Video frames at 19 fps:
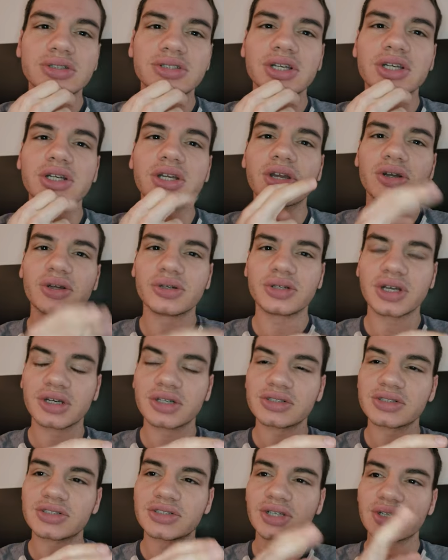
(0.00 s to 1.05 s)
take care, you
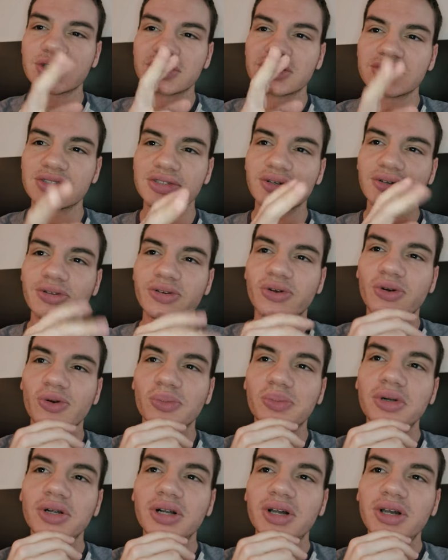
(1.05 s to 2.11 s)
guys. I sincerely
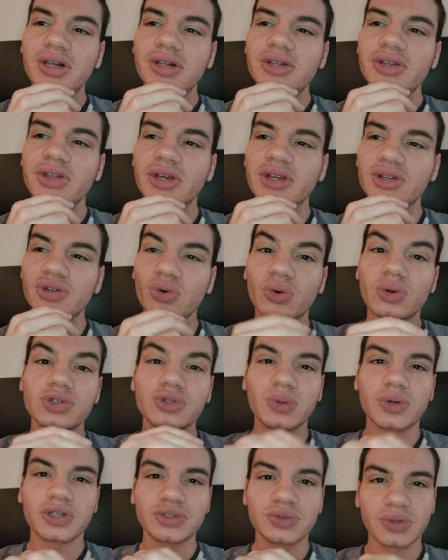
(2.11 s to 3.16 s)
hope that your
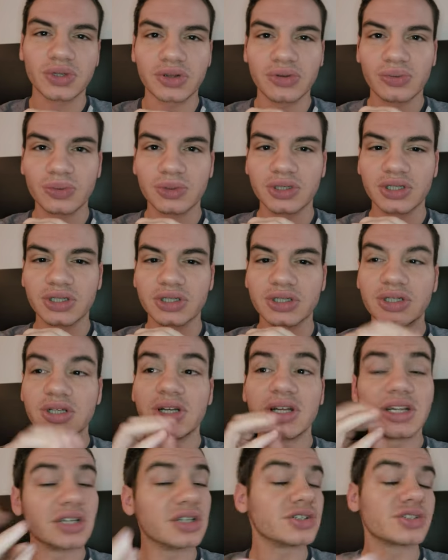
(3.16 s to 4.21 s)
2023
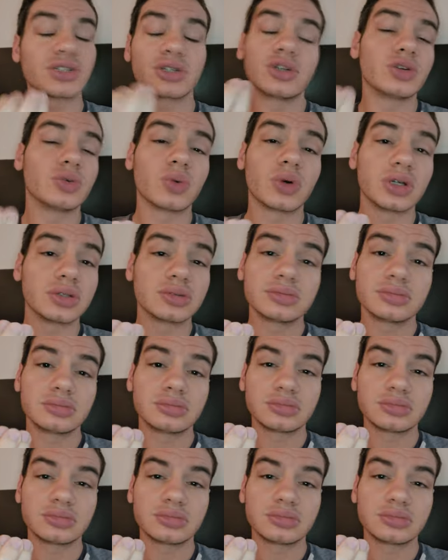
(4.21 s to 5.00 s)
is a good one.